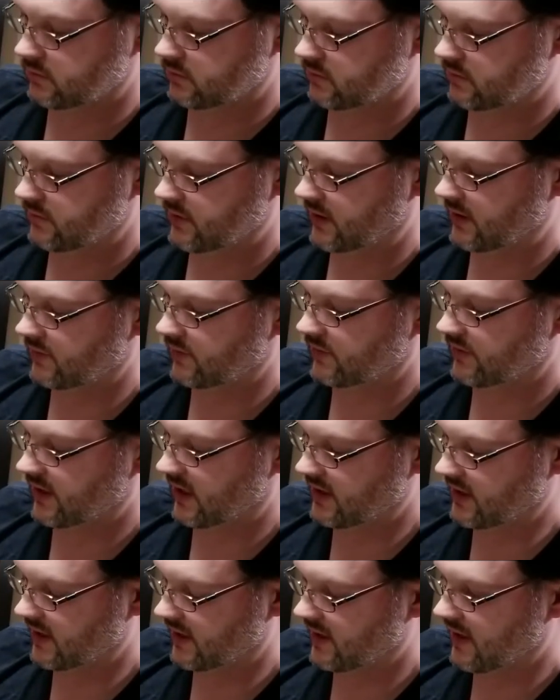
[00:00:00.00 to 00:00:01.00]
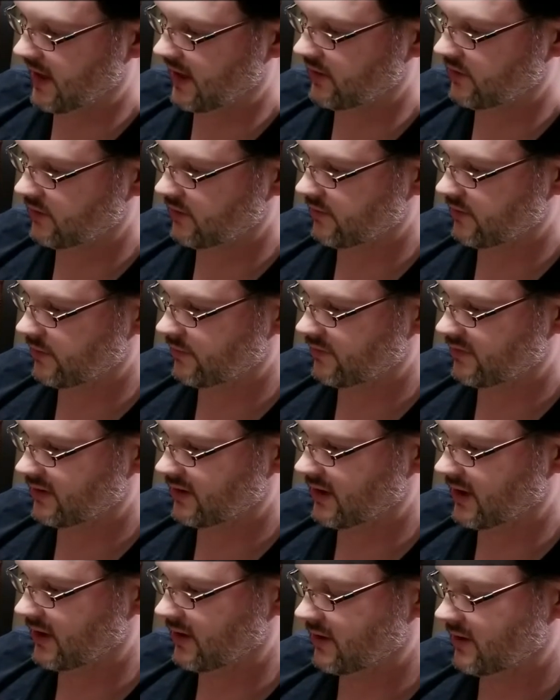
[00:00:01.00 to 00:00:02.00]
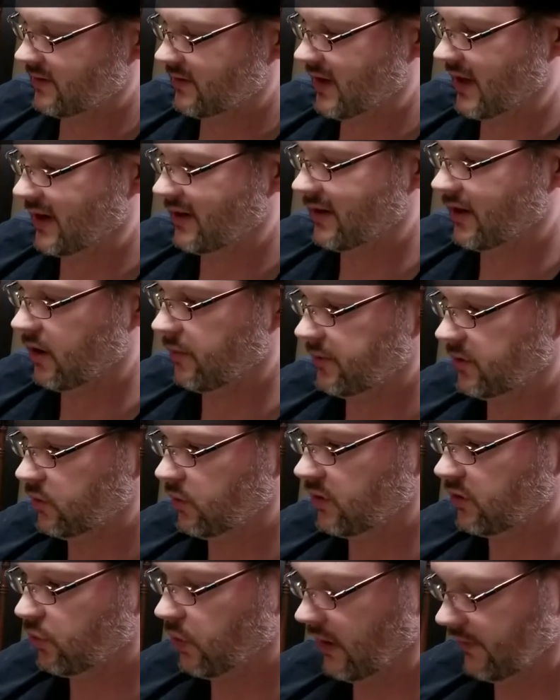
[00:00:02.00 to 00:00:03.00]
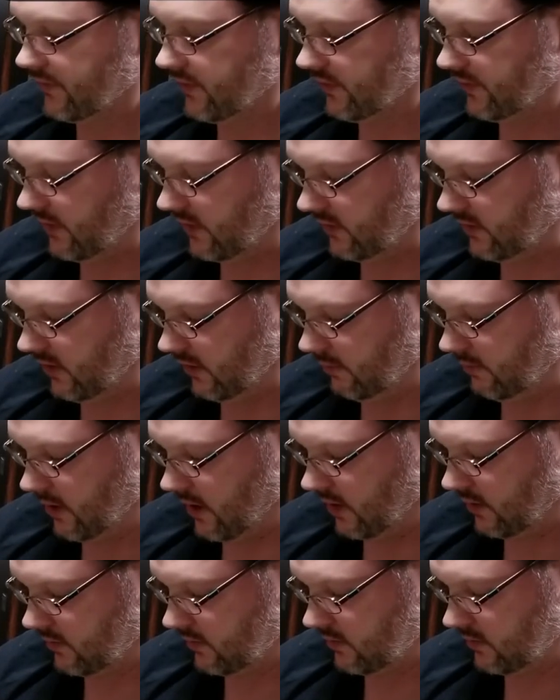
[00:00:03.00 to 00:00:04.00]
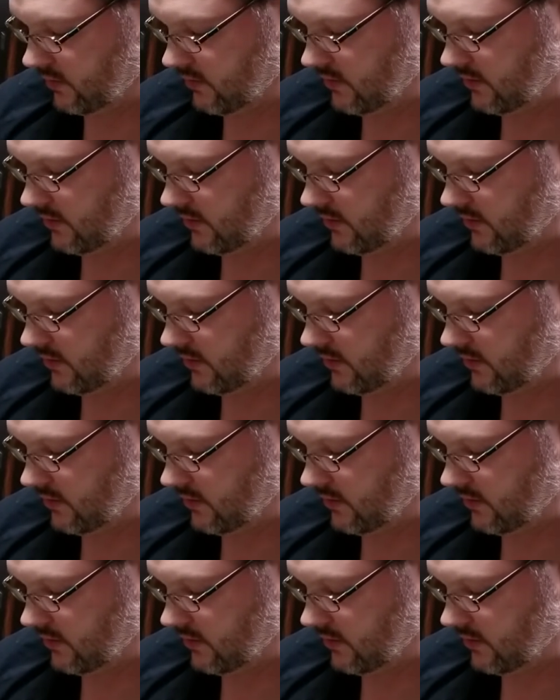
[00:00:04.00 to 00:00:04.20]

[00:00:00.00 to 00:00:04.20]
they can sell you a case of them for, like, I don't know, between 12 to 16 bucks.